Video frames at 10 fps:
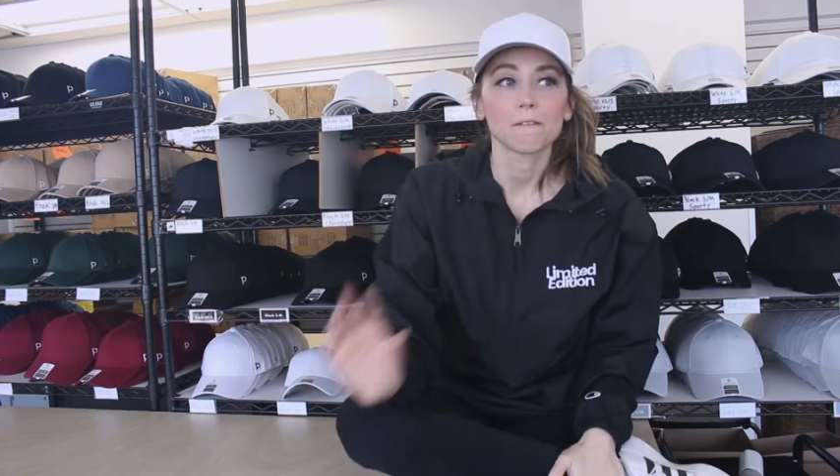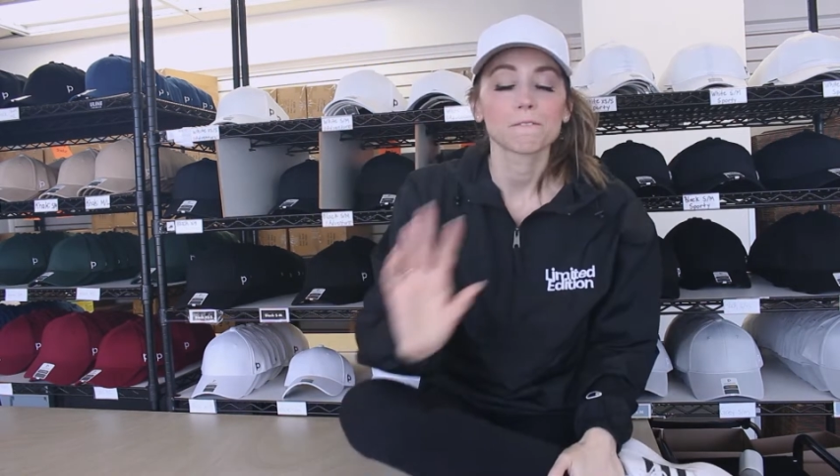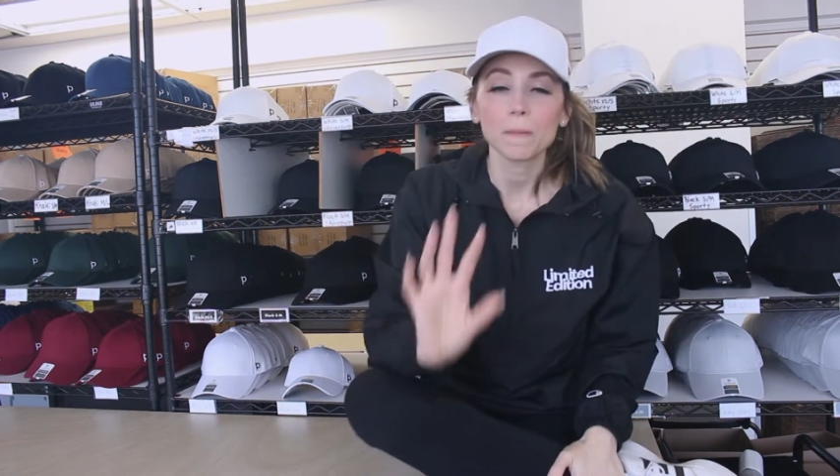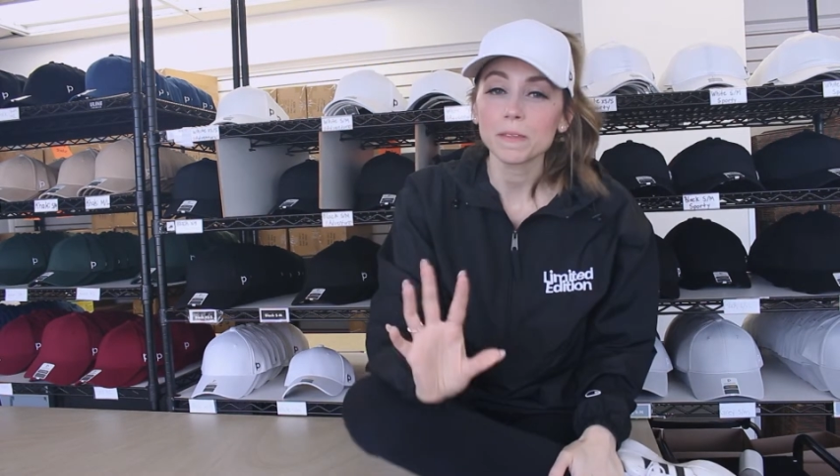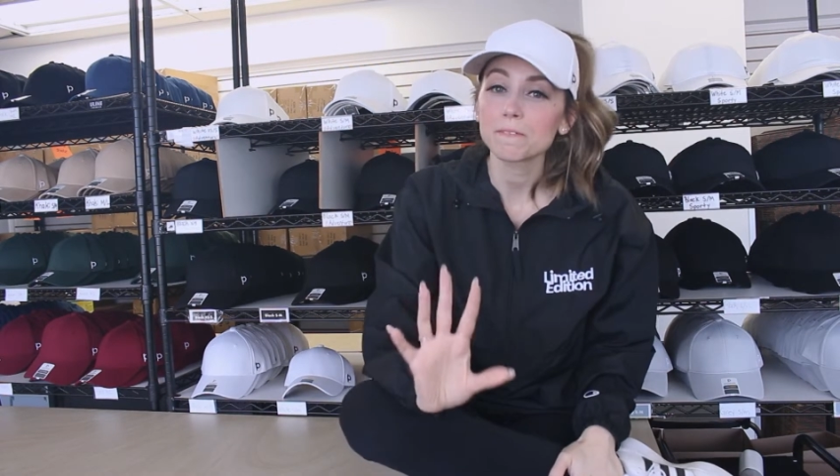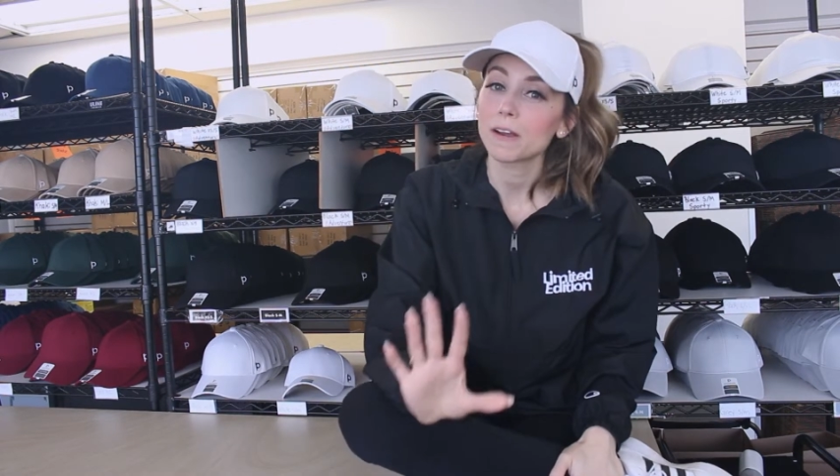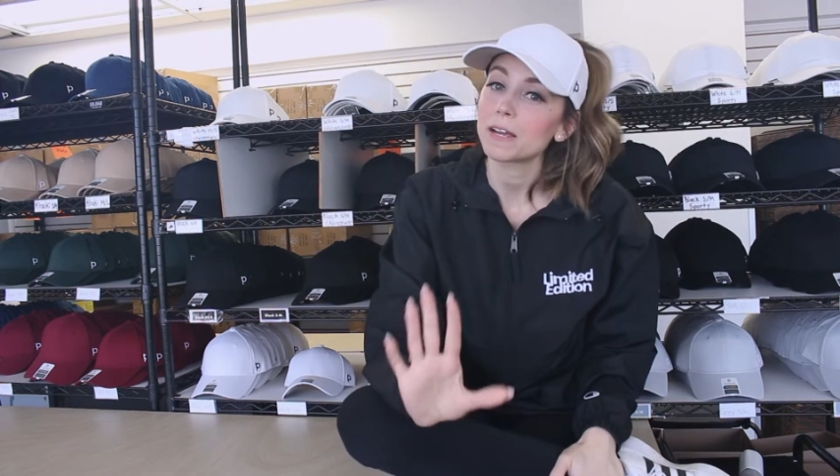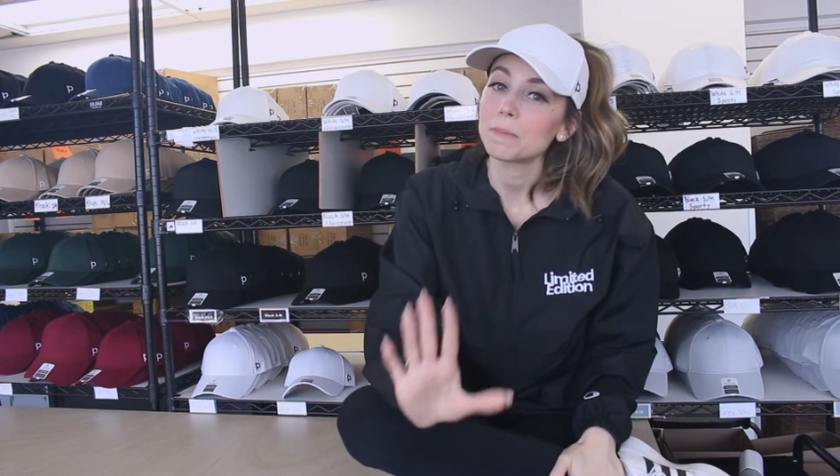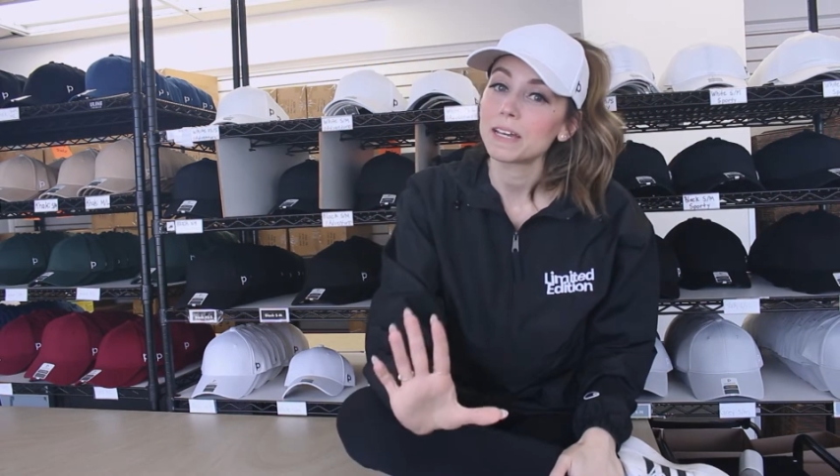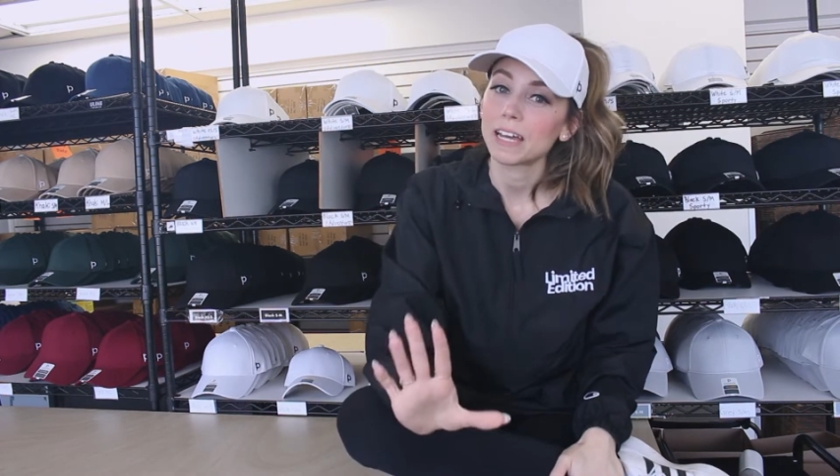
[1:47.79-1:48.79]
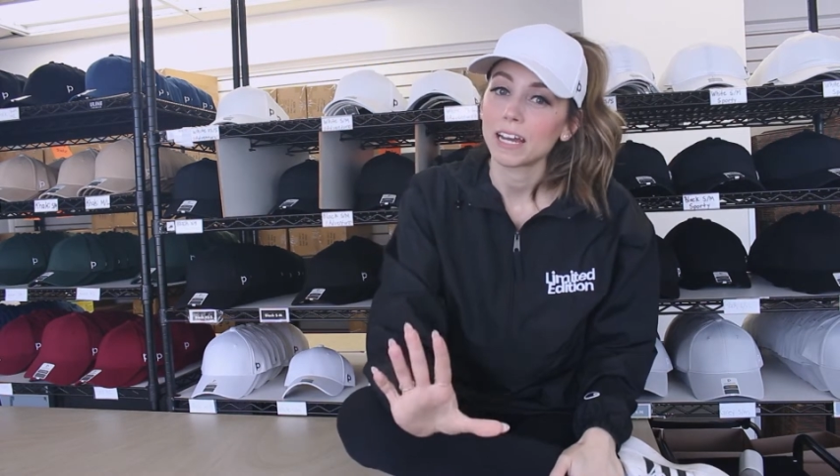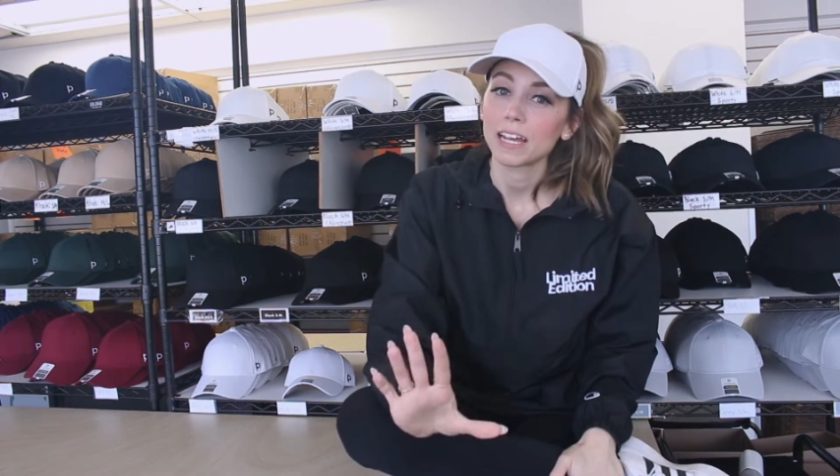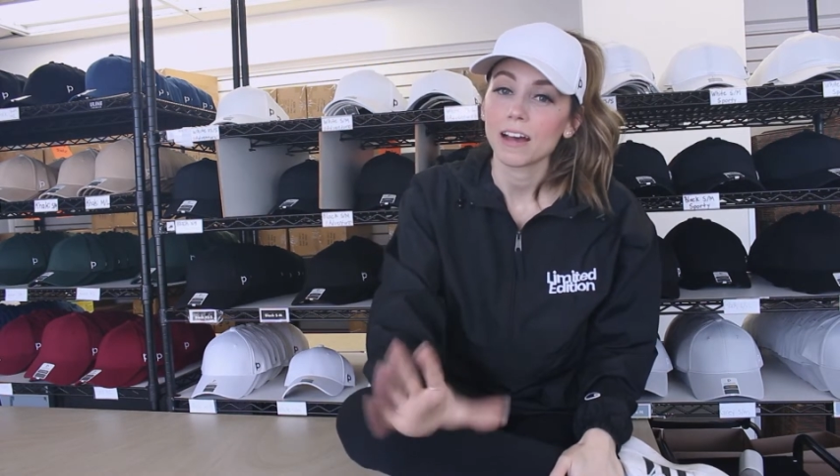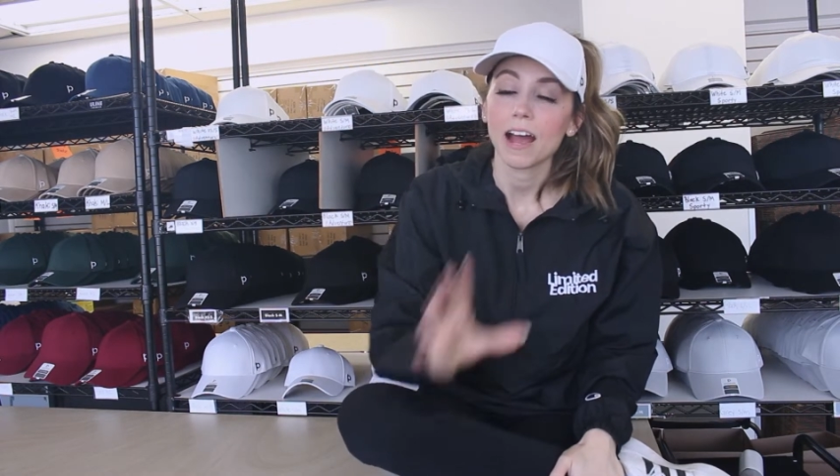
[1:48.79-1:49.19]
From the very beginning,